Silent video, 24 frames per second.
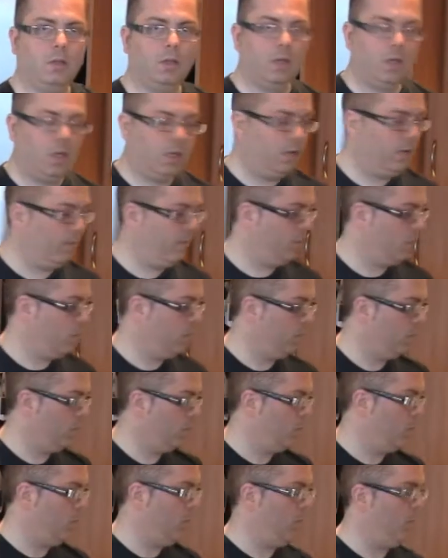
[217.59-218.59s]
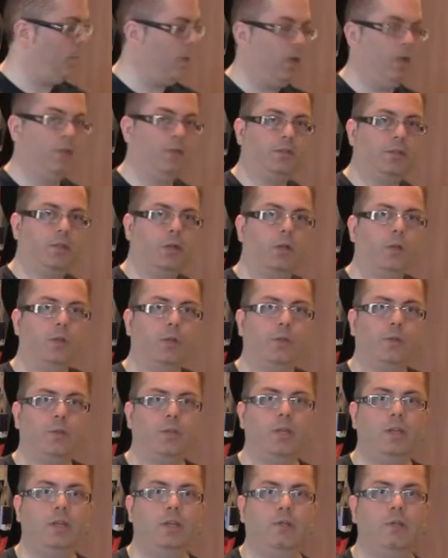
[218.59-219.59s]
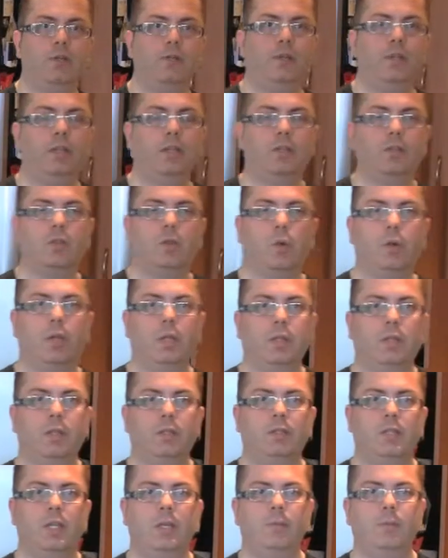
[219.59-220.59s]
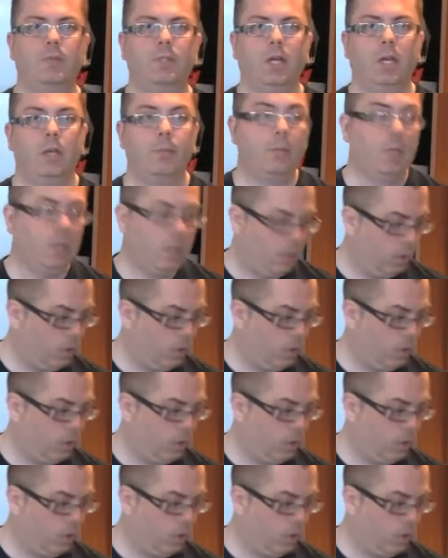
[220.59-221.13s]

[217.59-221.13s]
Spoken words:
kind of difficult to try and balance all 3 different things going at the same time,